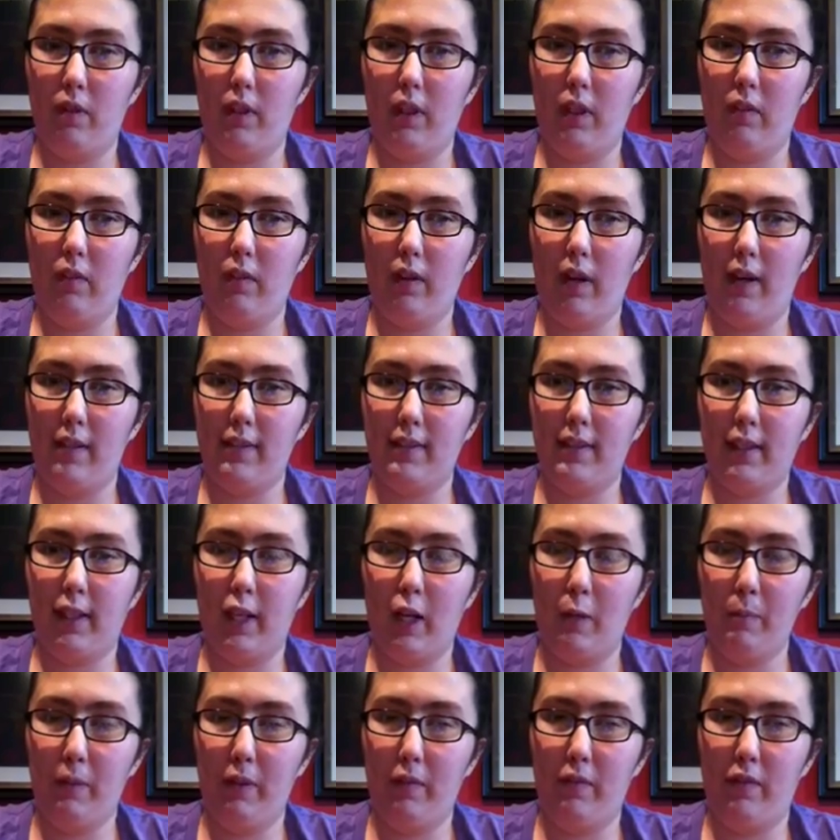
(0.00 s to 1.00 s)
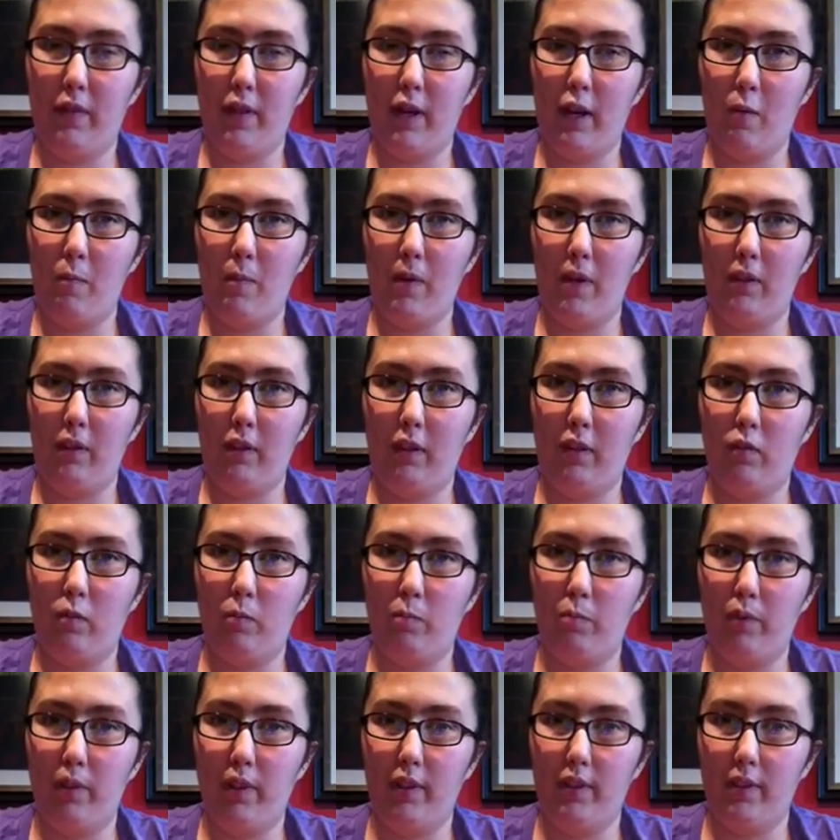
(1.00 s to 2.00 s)
either has to come with them and live
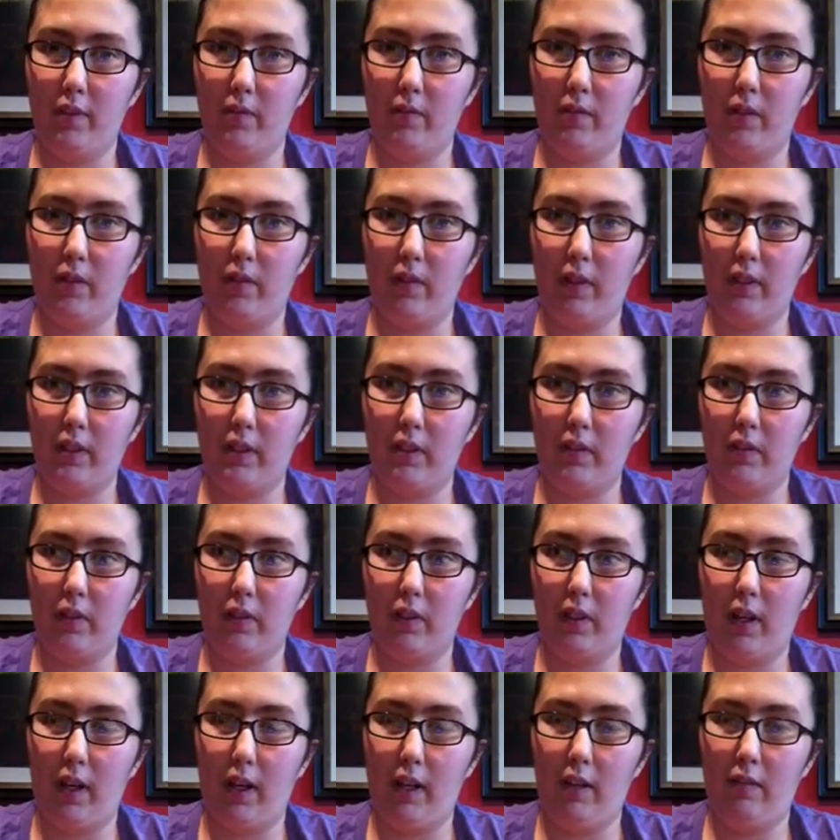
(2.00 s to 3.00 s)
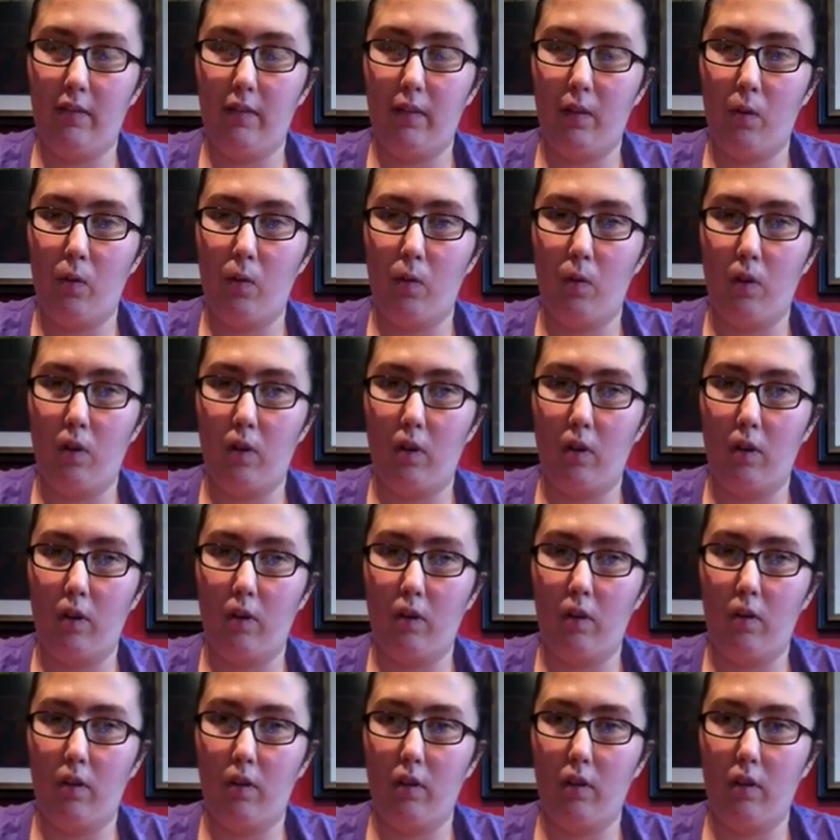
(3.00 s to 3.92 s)
in prison for the rest of her life, or